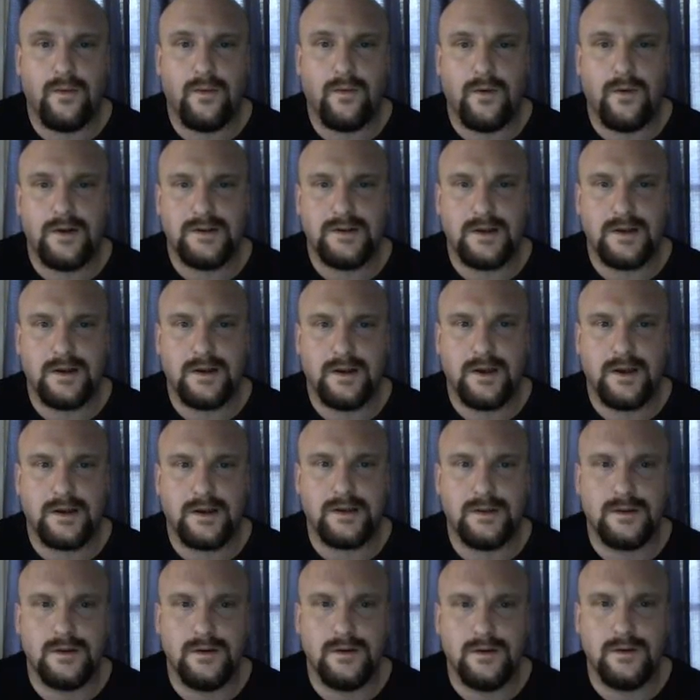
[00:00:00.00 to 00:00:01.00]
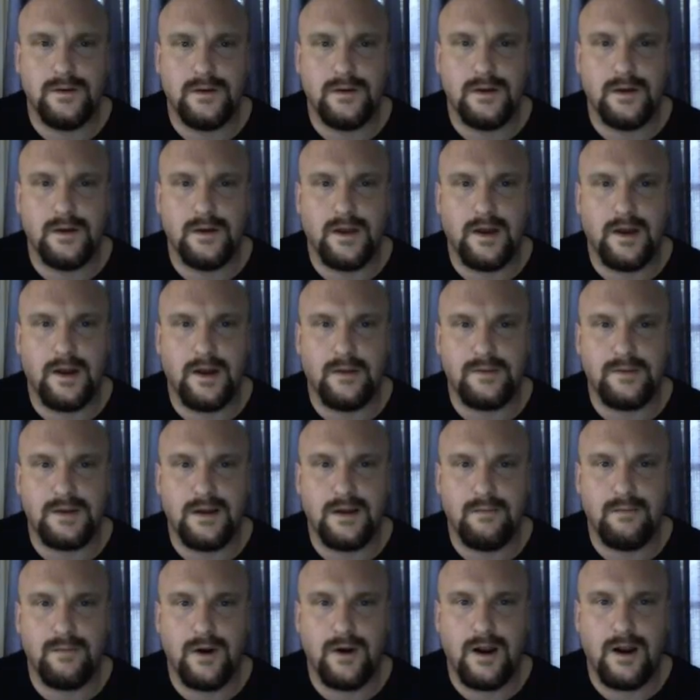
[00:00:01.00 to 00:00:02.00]
once it clicks through, you'll end up
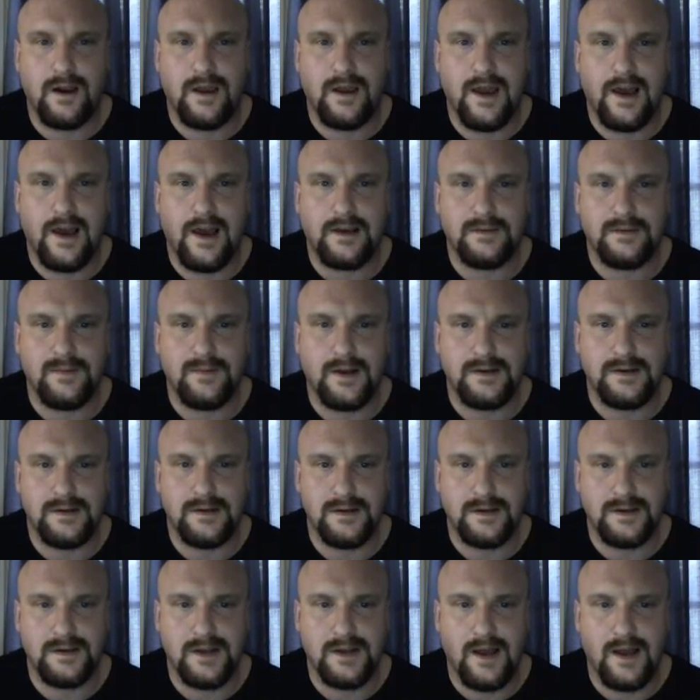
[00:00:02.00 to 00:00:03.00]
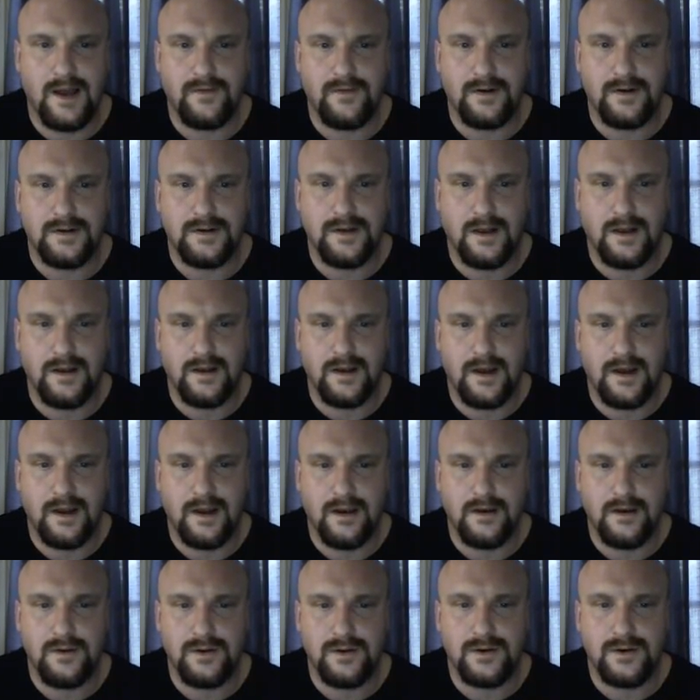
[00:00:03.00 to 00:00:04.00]
seeing broadcast messages after it's all done.
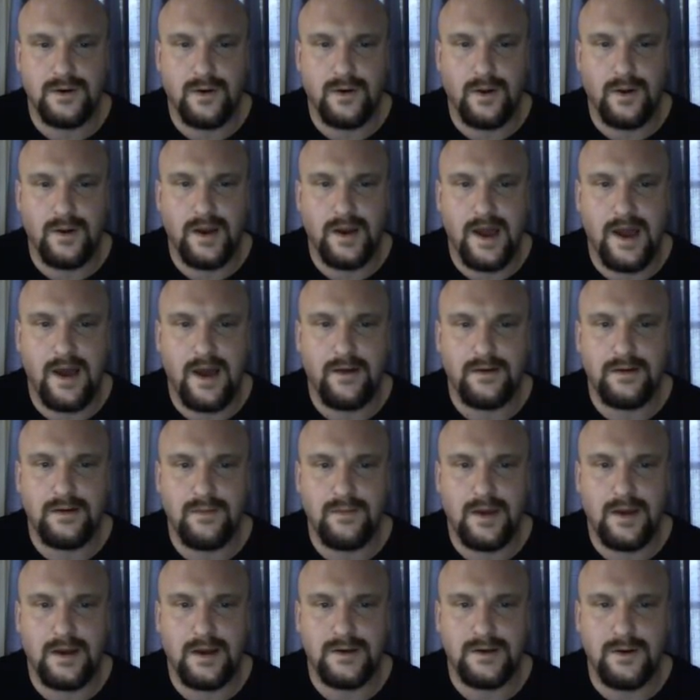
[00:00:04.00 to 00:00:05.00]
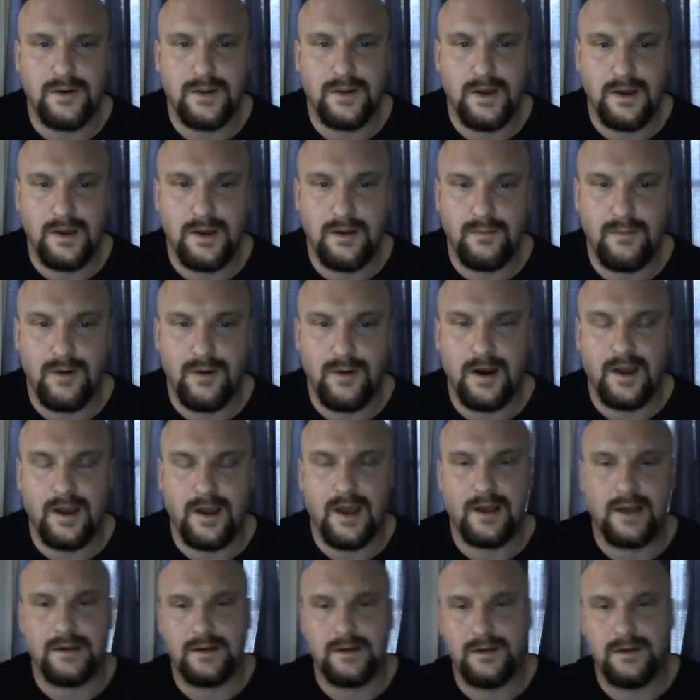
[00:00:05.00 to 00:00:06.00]
You scroll down to make sure that your
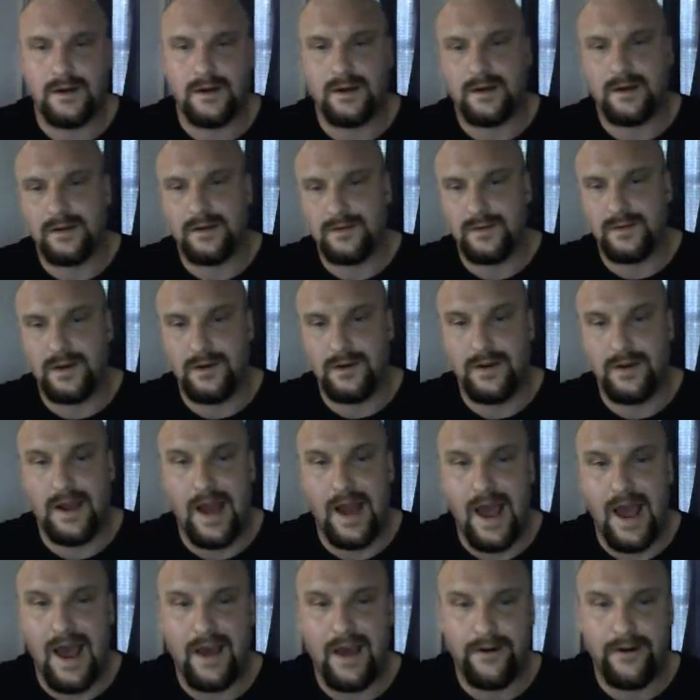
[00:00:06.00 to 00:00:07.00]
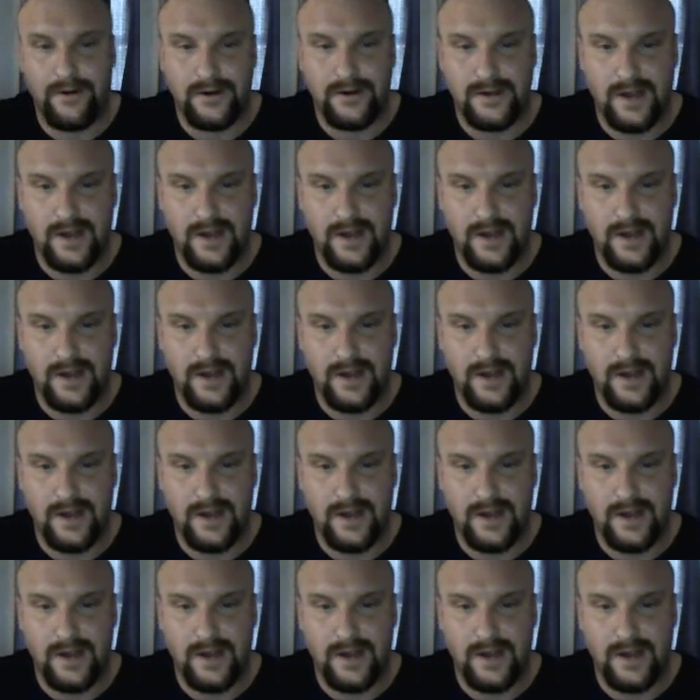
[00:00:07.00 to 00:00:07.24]
broadcast took, because when you hit add or